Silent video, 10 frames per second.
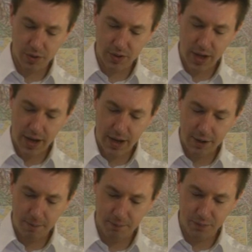
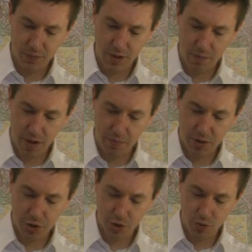side, get my
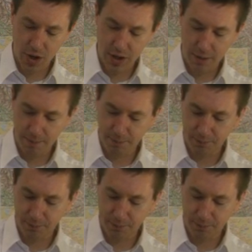pitcher ready,